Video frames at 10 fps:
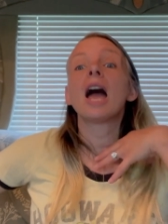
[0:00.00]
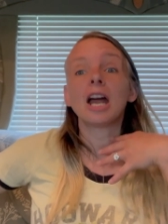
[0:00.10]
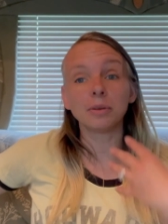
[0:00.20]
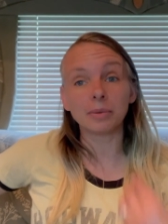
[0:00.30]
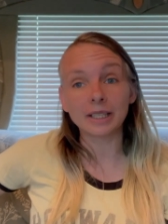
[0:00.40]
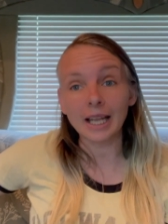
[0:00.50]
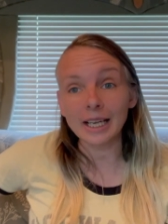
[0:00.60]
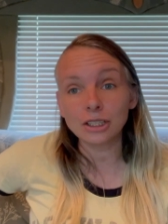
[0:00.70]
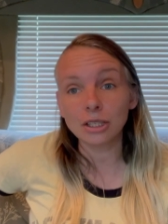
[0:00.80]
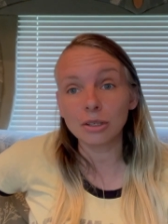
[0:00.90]
and you would
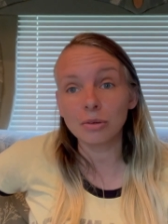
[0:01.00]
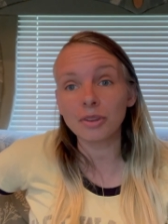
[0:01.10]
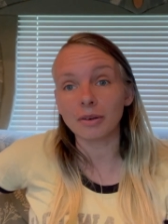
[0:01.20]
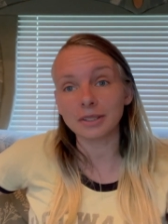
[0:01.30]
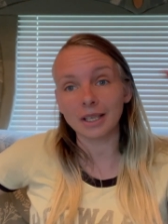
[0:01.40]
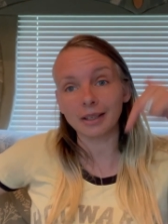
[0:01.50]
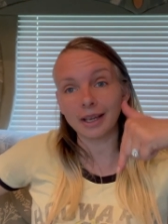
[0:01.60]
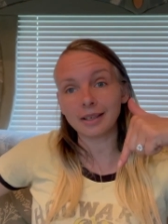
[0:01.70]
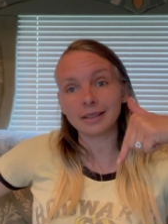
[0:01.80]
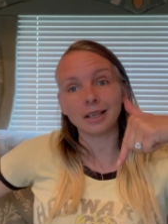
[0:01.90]
like to, there is a
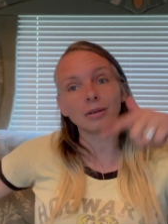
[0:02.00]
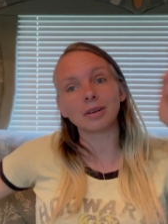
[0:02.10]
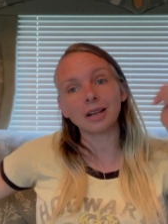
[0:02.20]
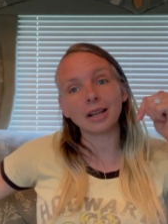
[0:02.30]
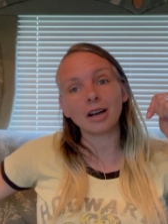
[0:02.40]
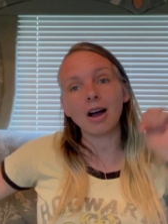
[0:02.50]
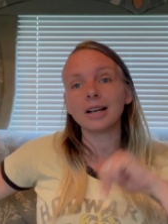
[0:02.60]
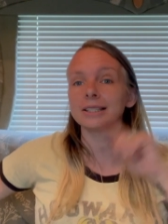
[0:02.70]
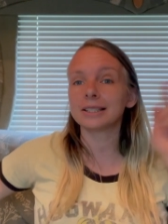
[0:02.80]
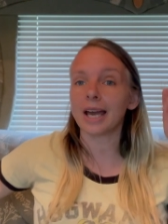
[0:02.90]
link that you can click
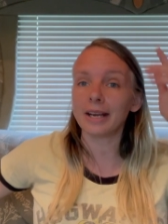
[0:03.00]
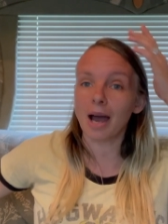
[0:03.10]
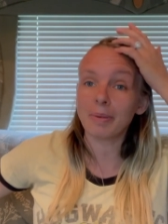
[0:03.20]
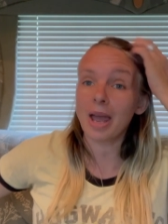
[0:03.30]
on, sign up,